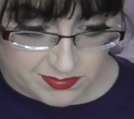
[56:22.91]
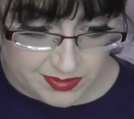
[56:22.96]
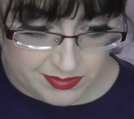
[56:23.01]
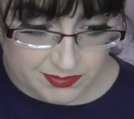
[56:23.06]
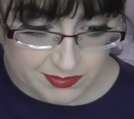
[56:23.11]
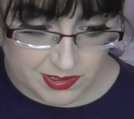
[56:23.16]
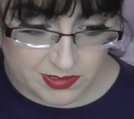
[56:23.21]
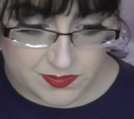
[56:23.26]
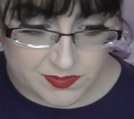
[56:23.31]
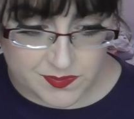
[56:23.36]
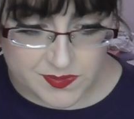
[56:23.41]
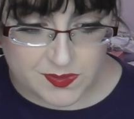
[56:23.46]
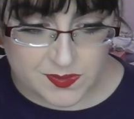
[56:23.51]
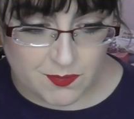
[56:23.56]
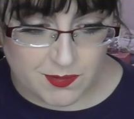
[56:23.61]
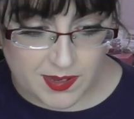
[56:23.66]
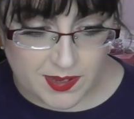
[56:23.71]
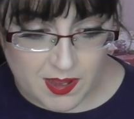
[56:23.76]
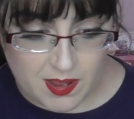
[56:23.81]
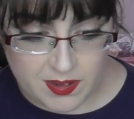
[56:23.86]
who knows what's
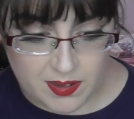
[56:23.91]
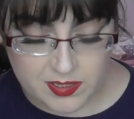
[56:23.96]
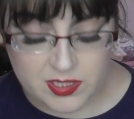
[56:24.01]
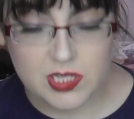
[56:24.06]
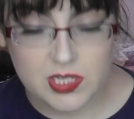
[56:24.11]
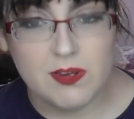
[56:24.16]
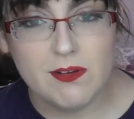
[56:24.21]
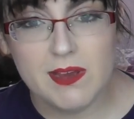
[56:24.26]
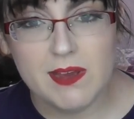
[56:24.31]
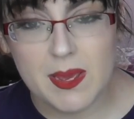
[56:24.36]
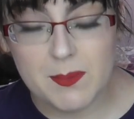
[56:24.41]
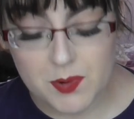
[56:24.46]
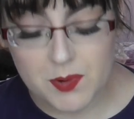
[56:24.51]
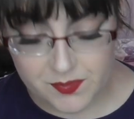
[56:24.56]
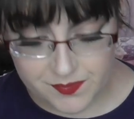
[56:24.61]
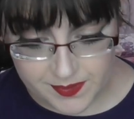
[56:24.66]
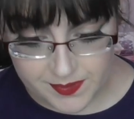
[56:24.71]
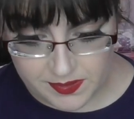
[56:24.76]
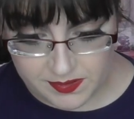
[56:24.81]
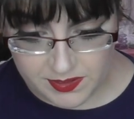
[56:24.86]
going on. You okay,
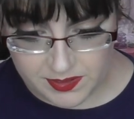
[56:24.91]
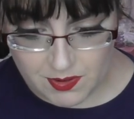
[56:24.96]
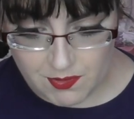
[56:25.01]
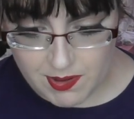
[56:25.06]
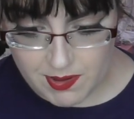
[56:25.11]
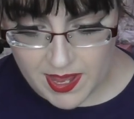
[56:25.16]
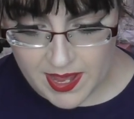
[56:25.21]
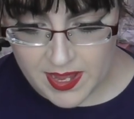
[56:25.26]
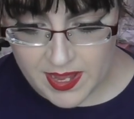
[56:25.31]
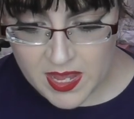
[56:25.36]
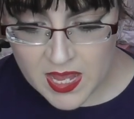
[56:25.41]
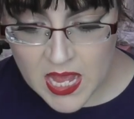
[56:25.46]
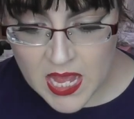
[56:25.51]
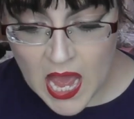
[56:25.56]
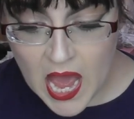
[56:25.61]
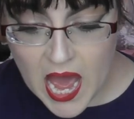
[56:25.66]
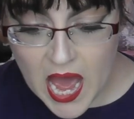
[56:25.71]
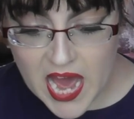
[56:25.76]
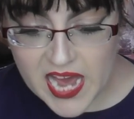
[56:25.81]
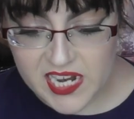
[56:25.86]
Morphe? You okay?
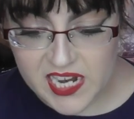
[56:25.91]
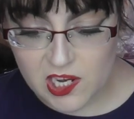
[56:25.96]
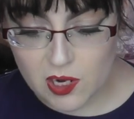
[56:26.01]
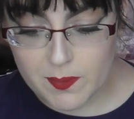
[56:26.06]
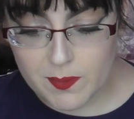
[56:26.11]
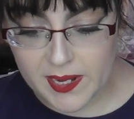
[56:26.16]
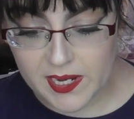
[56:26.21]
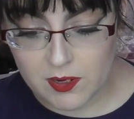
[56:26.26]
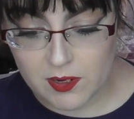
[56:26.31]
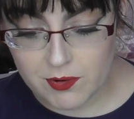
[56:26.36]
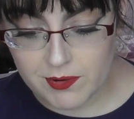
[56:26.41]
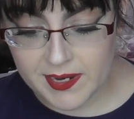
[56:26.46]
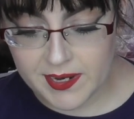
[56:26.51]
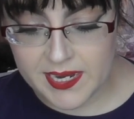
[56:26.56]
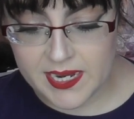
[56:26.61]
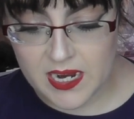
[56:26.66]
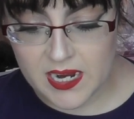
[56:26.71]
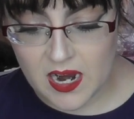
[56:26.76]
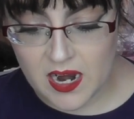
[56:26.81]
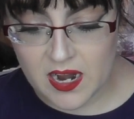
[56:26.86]
Glow by
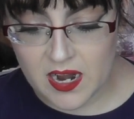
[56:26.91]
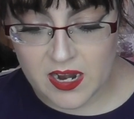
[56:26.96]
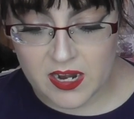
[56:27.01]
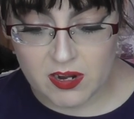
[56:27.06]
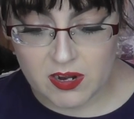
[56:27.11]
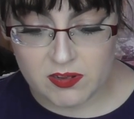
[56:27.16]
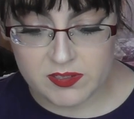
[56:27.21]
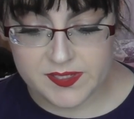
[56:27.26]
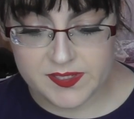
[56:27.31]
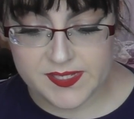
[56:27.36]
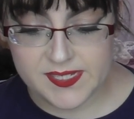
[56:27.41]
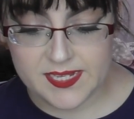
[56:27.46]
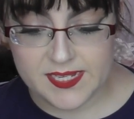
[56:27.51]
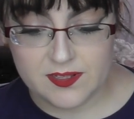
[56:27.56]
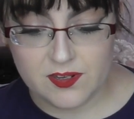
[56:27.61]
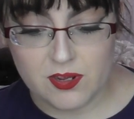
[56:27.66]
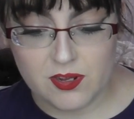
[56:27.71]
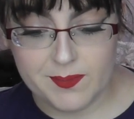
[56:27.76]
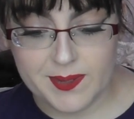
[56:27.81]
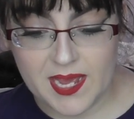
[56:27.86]
Glory are also saying
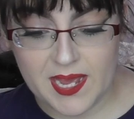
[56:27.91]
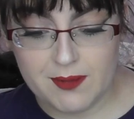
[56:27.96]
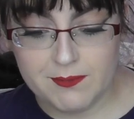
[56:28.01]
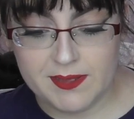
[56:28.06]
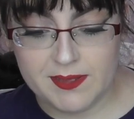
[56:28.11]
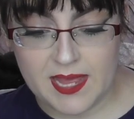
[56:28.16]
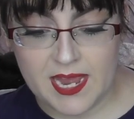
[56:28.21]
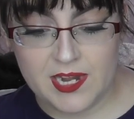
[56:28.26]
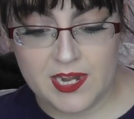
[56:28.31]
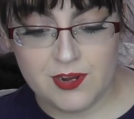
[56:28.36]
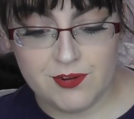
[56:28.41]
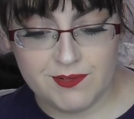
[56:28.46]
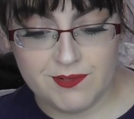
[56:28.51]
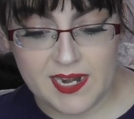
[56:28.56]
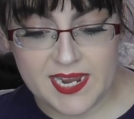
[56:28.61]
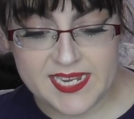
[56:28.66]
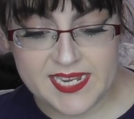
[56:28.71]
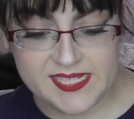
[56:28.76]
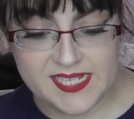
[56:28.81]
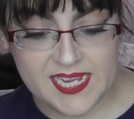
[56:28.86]
they're coming out with a new
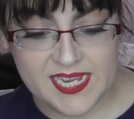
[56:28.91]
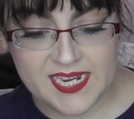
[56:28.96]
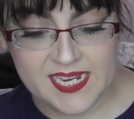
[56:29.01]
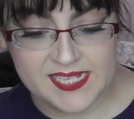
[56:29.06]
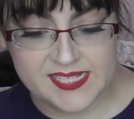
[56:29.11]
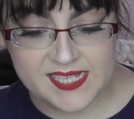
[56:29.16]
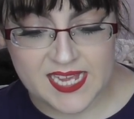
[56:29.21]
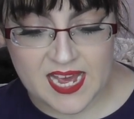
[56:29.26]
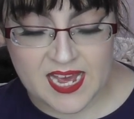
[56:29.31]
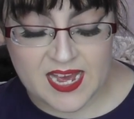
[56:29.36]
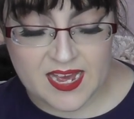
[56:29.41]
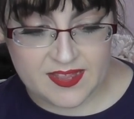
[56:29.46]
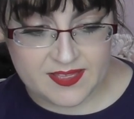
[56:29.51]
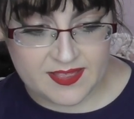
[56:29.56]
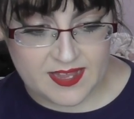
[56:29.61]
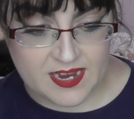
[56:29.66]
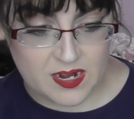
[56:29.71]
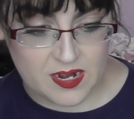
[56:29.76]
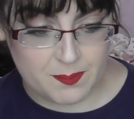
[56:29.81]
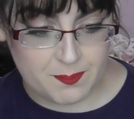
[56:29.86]
release. It is
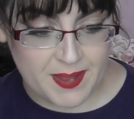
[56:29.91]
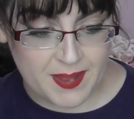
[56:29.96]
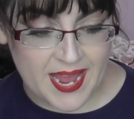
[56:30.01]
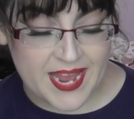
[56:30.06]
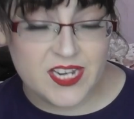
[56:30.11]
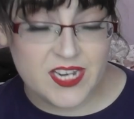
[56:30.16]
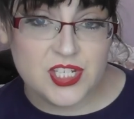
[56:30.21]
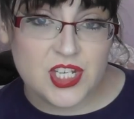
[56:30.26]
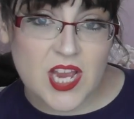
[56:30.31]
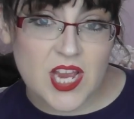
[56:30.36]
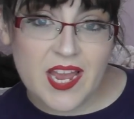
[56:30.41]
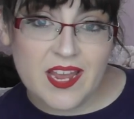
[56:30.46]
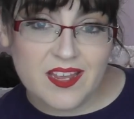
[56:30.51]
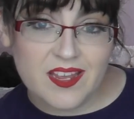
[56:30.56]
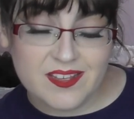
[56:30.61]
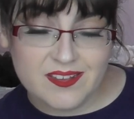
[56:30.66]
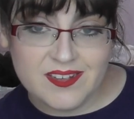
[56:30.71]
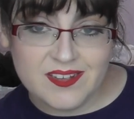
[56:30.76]
their Paycheck.